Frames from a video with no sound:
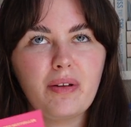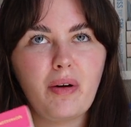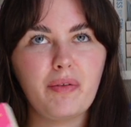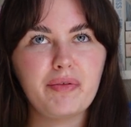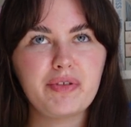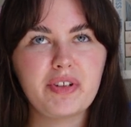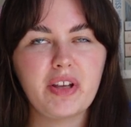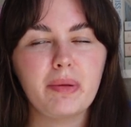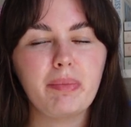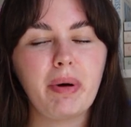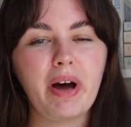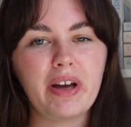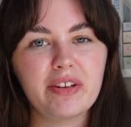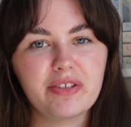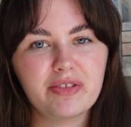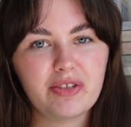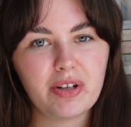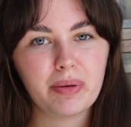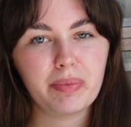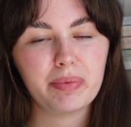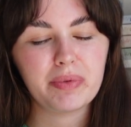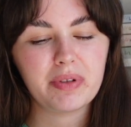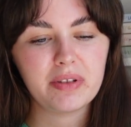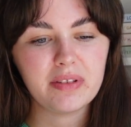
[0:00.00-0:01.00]
obviously the past
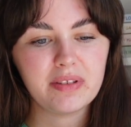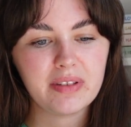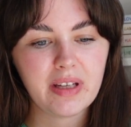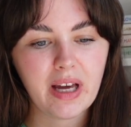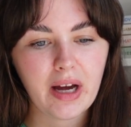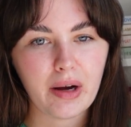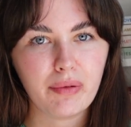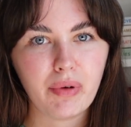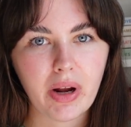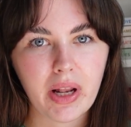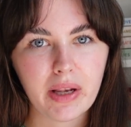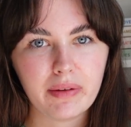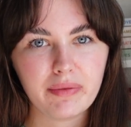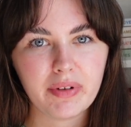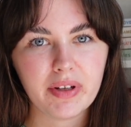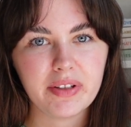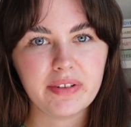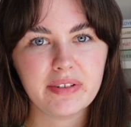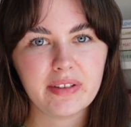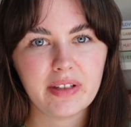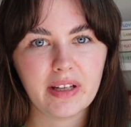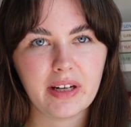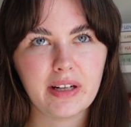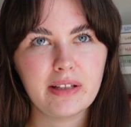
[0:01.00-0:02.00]
chapters are
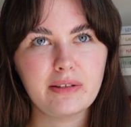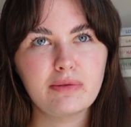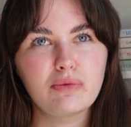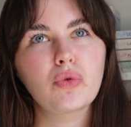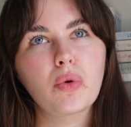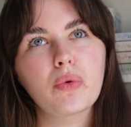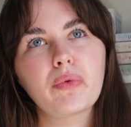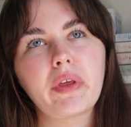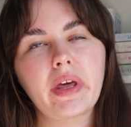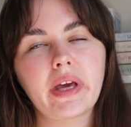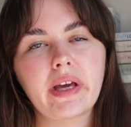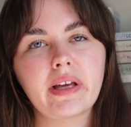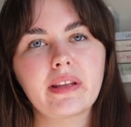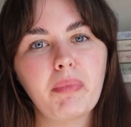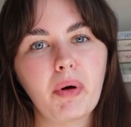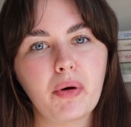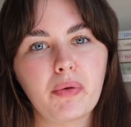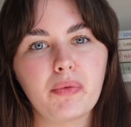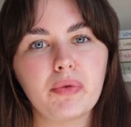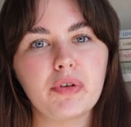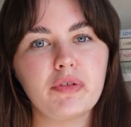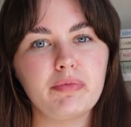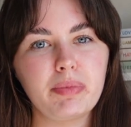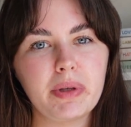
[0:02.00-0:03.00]
relevant and I don't think the
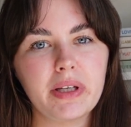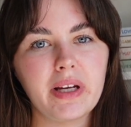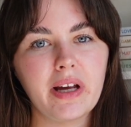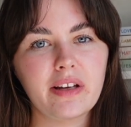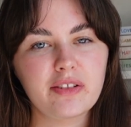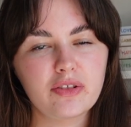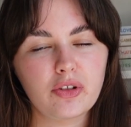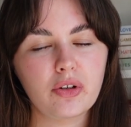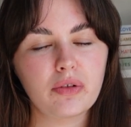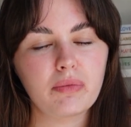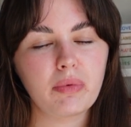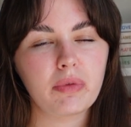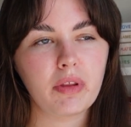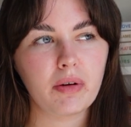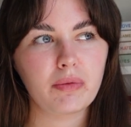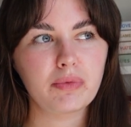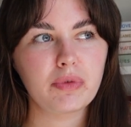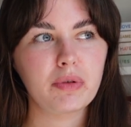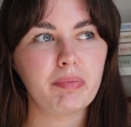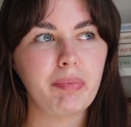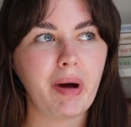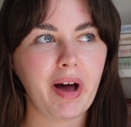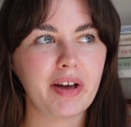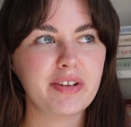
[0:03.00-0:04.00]
book would have been as good
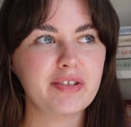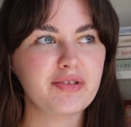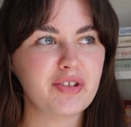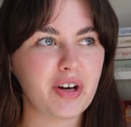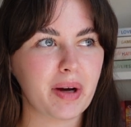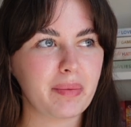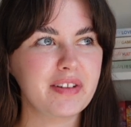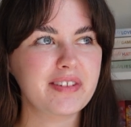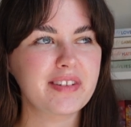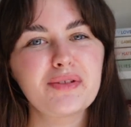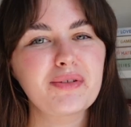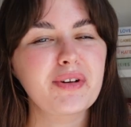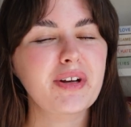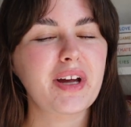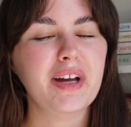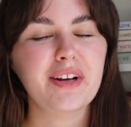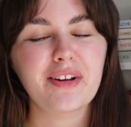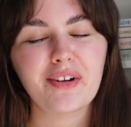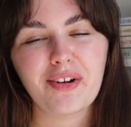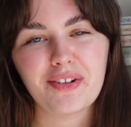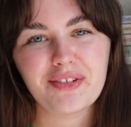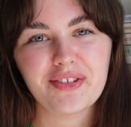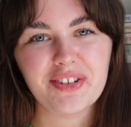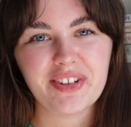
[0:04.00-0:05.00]
without the past chapters. So it kind
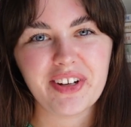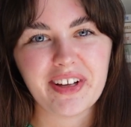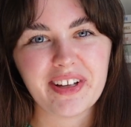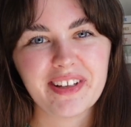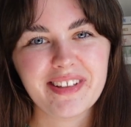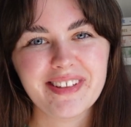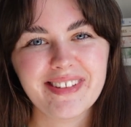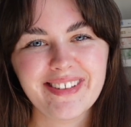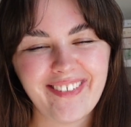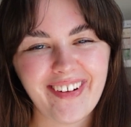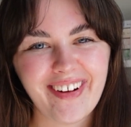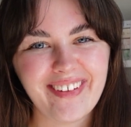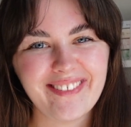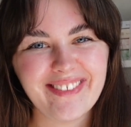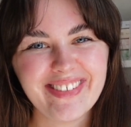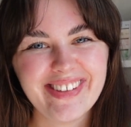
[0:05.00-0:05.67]
of contradicts what I'm